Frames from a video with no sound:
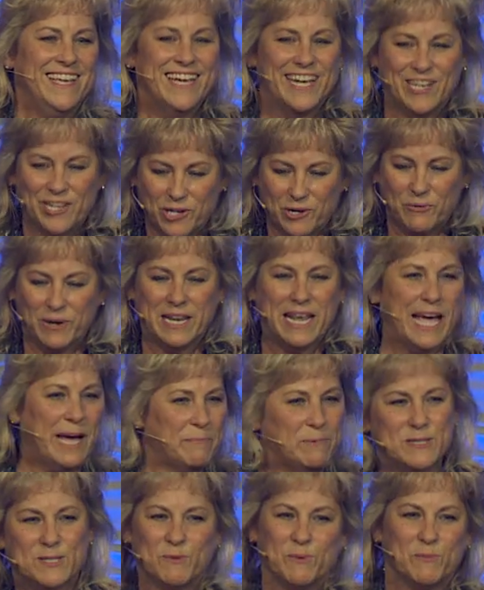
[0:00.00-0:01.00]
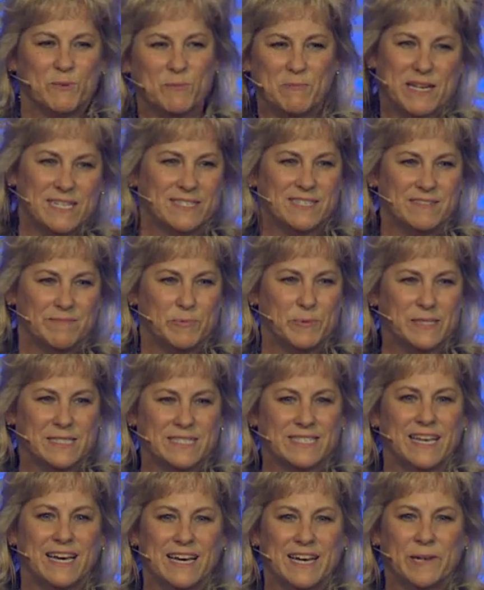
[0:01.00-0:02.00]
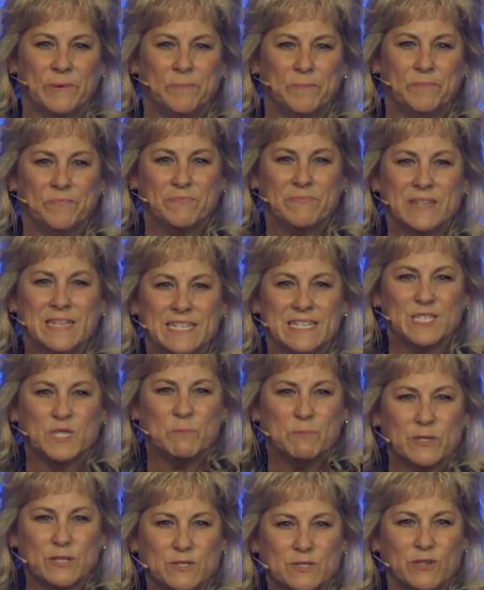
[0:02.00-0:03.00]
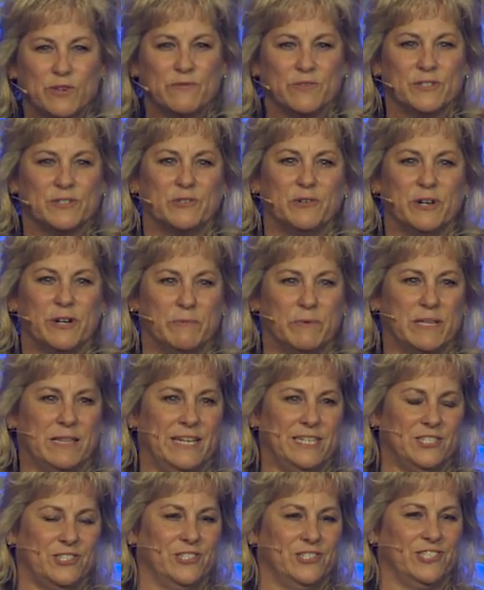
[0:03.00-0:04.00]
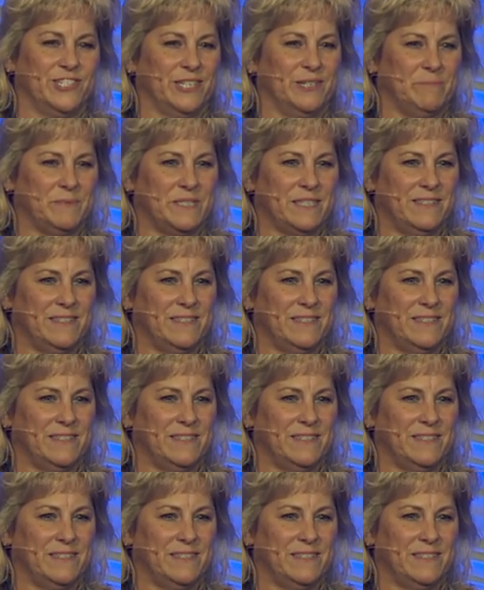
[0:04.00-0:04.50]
And you know what happens when we're messed up inside? It spills over into our relationships,